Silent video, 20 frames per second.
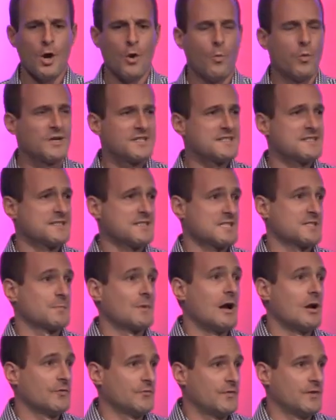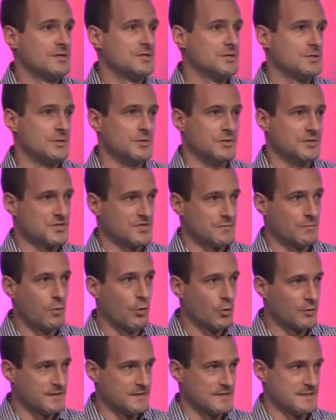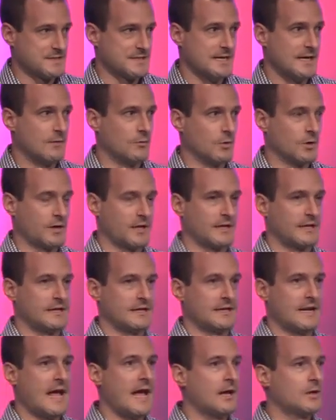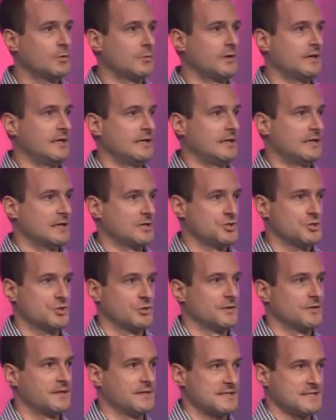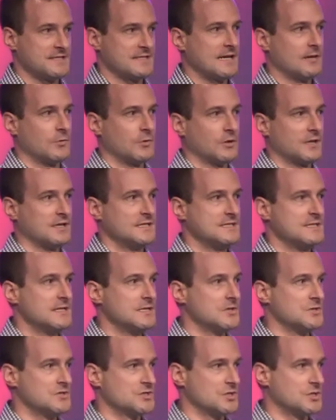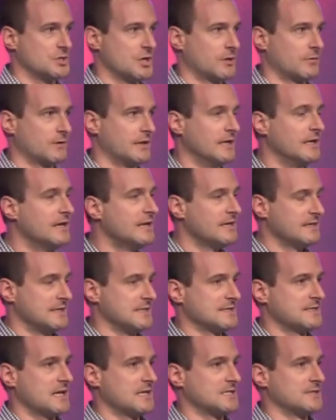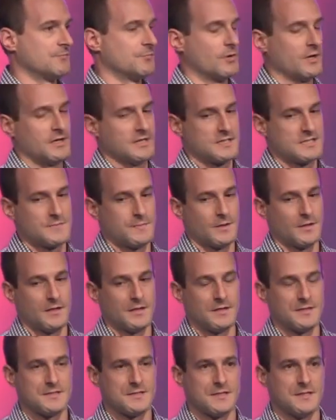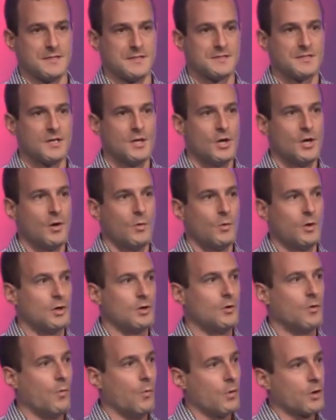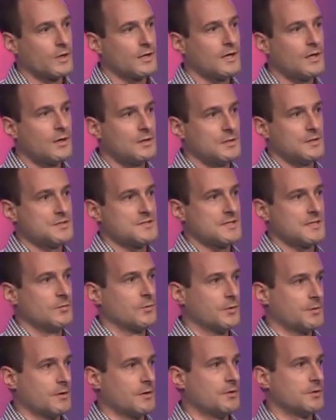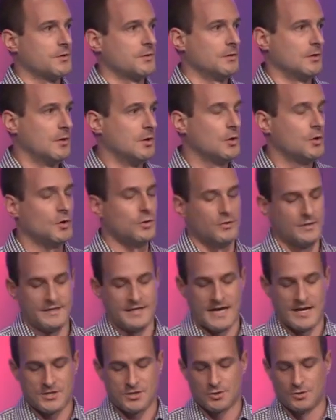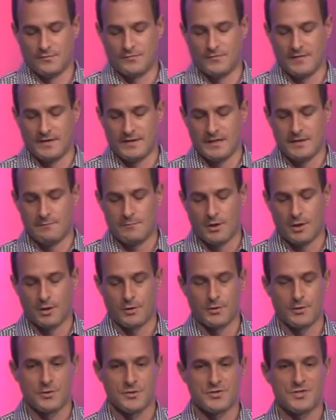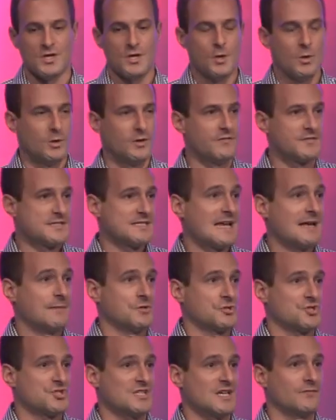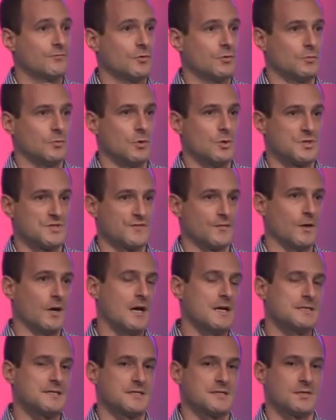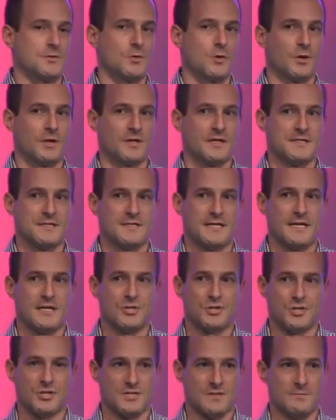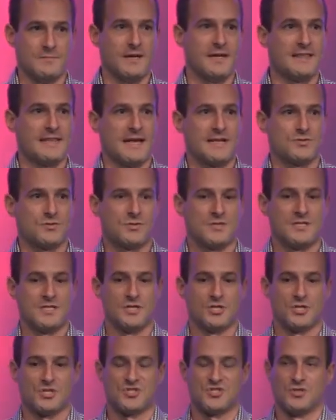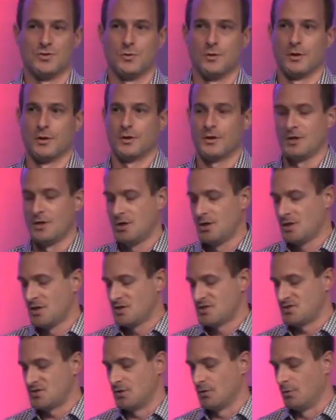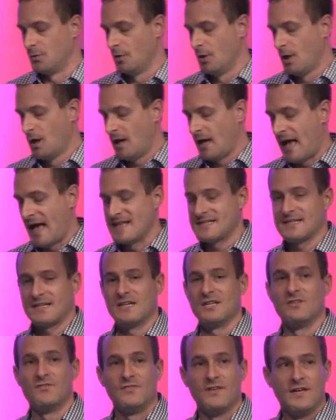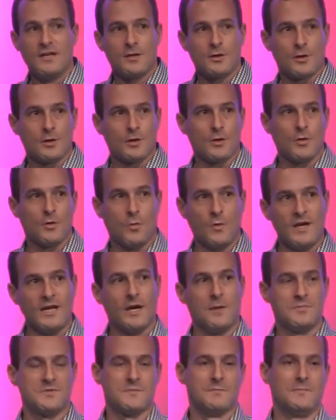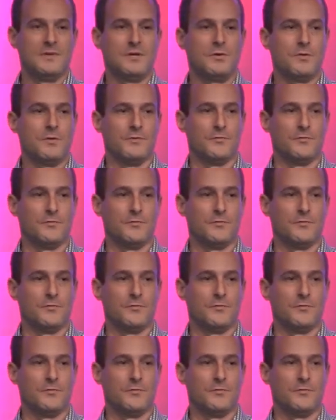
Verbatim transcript: What does the Sprout Fund do to support this network, and, and how do we assure that this network continues to generate these kinds of great experiences? Well, working closely with our local and national funding partners, we've established several roles for us as an organization to be that strategic steward. So as a convener, we help to build